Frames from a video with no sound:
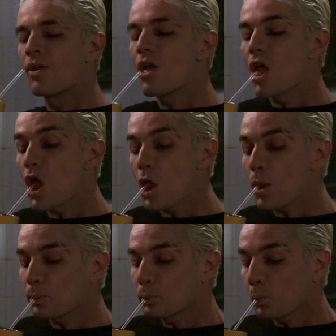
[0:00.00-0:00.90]
Spike's
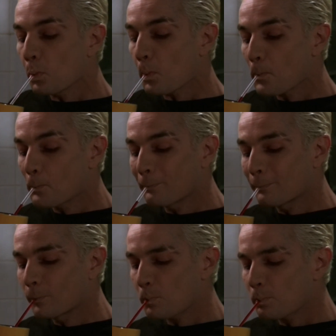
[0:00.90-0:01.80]
inability to
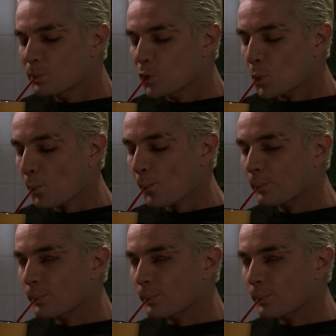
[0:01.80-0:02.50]
attack people.